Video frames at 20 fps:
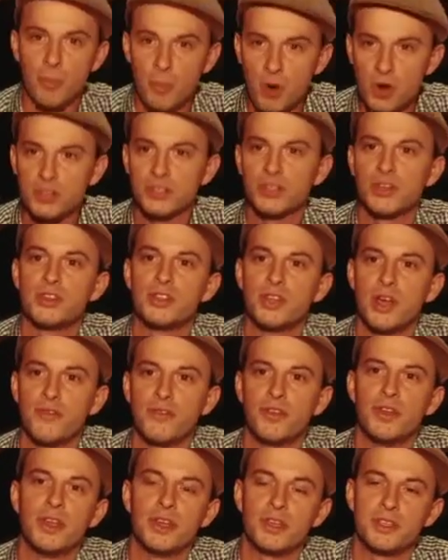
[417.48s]
immerse
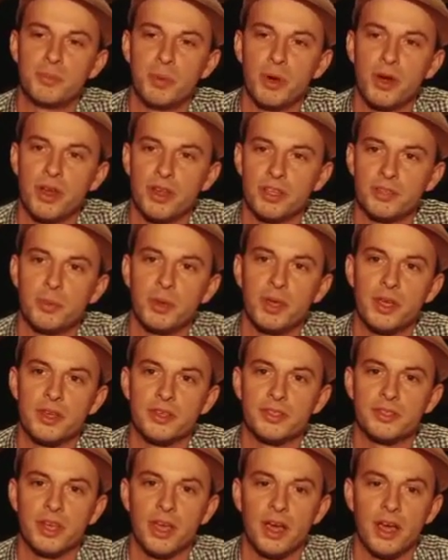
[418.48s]
yourself in the experience,
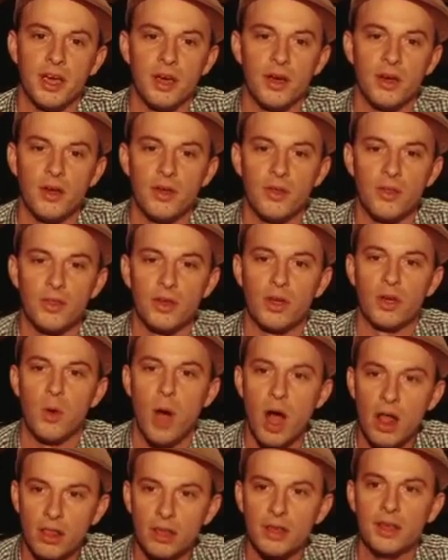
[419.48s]
because the
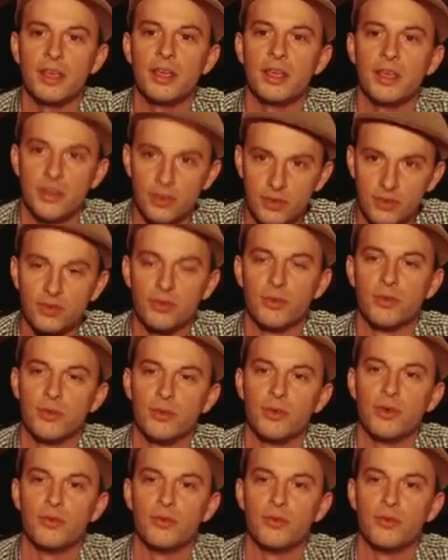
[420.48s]
quality is through the